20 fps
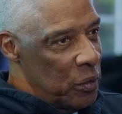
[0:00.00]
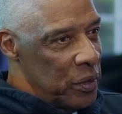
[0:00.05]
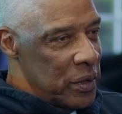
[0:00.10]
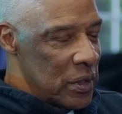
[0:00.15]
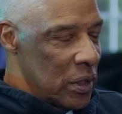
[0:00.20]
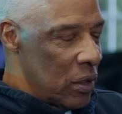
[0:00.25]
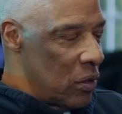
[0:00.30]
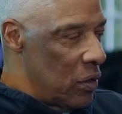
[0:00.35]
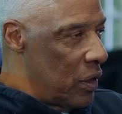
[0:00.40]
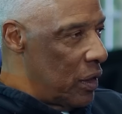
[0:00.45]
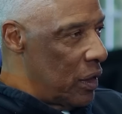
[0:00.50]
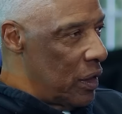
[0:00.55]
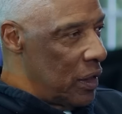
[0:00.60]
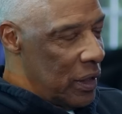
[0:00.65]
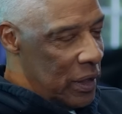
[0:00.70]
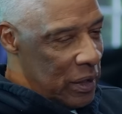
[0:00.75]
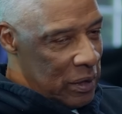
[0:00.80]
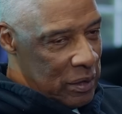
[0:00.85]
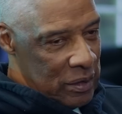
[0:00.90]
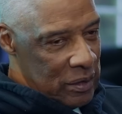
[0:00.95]
He said, "Go in
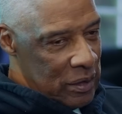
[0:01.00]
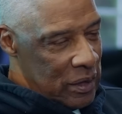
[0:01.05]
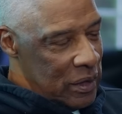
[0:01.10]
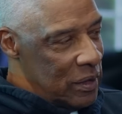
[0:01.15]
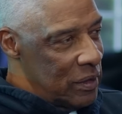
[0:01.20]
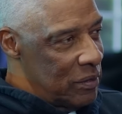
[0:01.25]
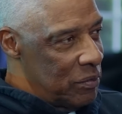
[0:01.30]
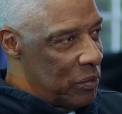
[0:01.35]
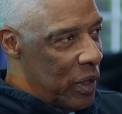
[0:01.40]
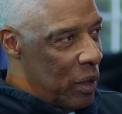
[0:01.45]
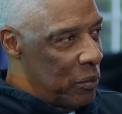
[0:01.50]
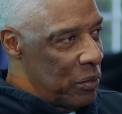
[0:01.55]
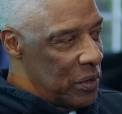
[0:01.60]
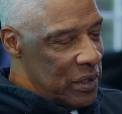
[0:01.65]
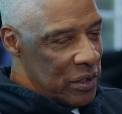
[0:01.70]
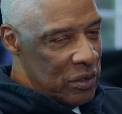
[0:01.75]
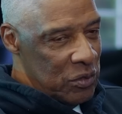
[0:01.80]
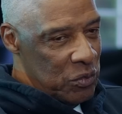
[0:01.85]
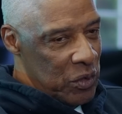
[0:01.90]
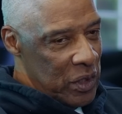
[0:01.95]
there." He, probably
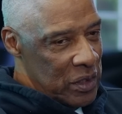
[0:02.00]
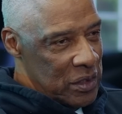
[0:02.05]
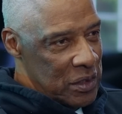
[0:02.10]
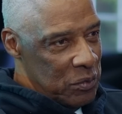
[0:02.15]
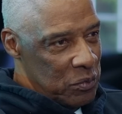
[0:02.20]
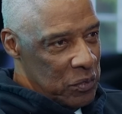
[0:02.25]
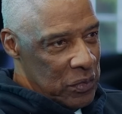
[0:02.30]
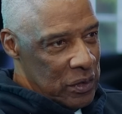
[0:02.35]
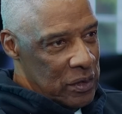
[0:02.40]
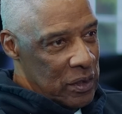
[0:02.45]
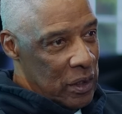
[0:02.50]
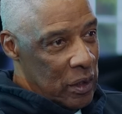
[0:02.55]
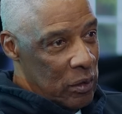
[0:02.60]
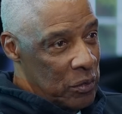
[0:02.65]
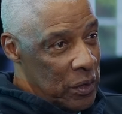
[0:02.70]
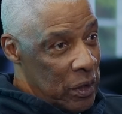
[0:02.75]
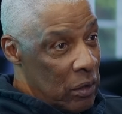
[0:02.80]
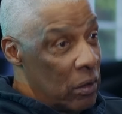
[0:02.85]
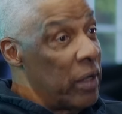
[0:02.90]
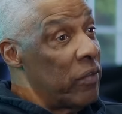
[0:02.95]
just resting, but tell
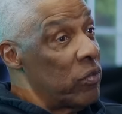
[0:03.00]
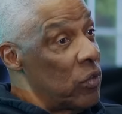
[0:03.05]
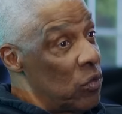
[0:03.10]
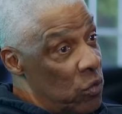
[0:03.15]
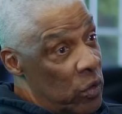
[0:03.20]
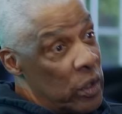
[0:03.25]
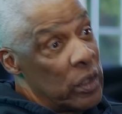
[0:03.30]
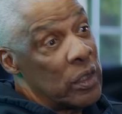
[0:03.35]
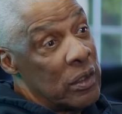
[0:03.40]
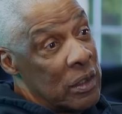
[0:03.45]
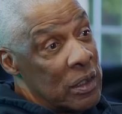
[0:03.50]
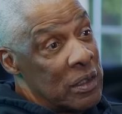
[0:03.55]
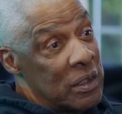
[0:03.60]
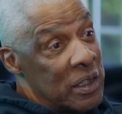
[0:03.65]
him he's gonna have to run.